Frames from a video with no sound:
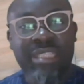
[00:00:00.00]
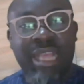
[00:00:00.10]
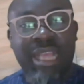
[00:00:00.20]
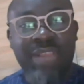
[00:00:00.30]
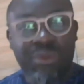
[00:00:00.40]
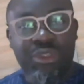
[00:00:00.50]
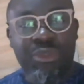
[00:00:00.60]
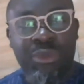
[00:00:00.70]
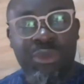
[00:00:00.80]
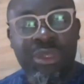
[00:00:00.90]
are you, you
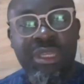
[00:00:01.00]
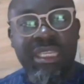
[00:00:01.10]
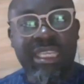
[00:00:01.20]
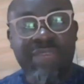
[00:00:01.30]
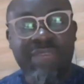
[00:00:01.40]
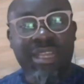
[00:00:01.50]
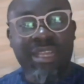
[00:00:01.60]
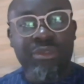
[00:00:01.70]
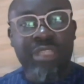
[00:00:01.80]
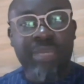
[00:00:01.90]
know, giving out
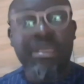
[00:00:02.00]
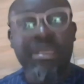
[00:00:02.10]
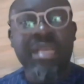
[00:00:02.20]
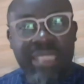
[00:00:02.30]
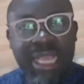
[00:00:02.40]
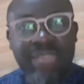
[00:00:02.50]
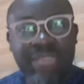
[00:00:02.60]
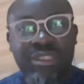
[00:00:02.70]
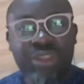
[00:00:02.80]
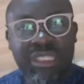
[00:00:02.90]
to them?
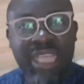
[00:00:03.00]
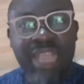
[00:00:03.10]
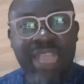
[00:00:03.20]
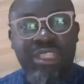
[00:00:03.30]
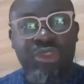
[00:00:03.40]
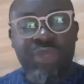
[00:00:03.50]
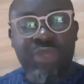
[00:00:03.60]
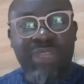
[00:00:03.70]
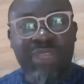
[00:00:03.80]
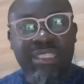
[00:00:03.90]
Yes, John Deere is doing
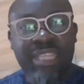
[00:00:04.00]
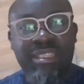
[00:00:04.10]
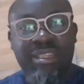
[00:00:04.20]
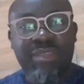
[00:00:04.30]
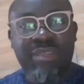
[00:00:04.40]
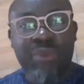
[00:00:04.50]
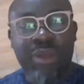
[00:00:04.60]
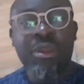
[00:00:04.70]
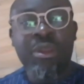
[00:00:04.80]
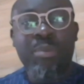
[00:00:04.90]
fantastically
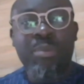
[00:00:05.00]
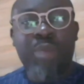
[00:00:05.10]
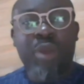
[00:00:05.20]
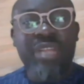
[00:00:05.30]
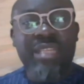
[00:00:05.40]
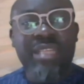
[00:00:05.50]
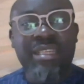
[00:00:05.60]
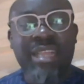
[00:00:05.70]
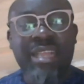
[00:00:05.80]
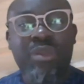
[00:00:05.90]
well. But
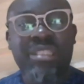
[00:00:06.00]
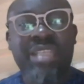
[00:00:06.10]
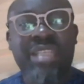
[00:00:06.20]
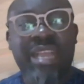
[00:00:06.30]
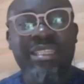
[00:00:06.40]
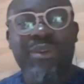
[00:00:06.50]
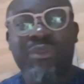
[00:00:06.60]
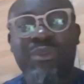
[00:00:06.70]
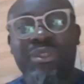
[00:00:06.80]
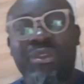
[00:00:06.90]
Nigerians always carried away
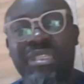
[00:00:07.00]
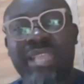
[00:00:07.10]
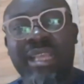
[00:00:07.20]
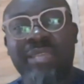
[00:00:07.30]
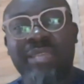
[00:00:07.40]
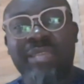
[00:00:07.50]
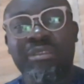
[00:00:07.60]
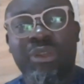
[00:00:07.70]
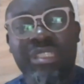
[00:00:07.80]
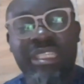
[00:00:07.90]
with all this uh, eh,
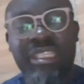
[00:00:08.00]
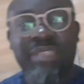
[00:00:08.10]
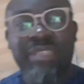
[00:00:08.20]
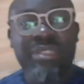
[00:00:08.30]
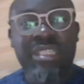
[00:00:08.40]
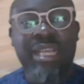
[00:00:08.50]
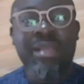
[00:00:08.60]
John Deere, John Deere.